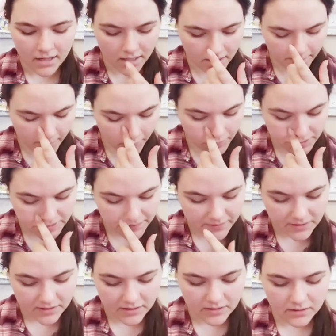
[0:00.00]
I'm going to
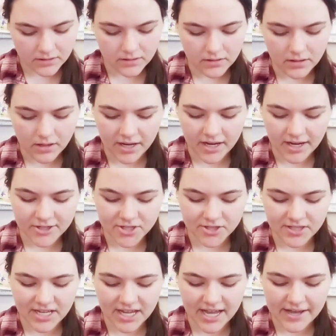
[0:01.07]
be, I
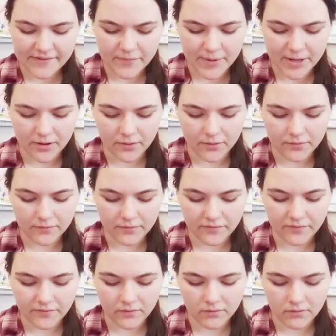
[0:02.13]
actually have about
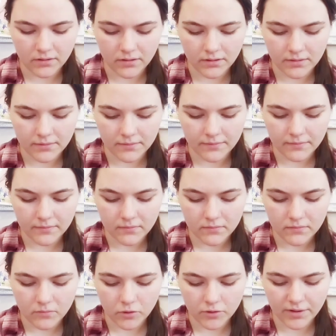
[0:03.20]

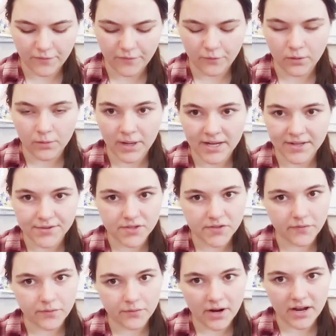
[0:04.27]
more than four miles
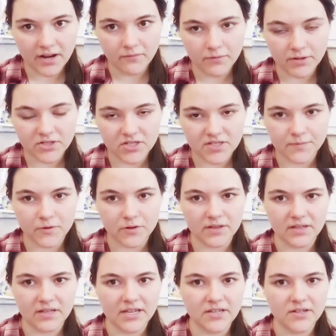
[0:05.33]
of thread, which is more
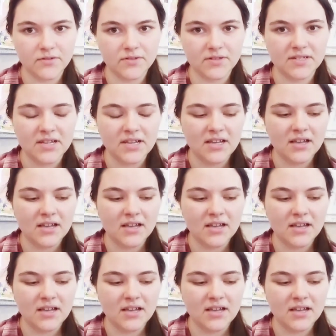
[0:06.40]
than they used.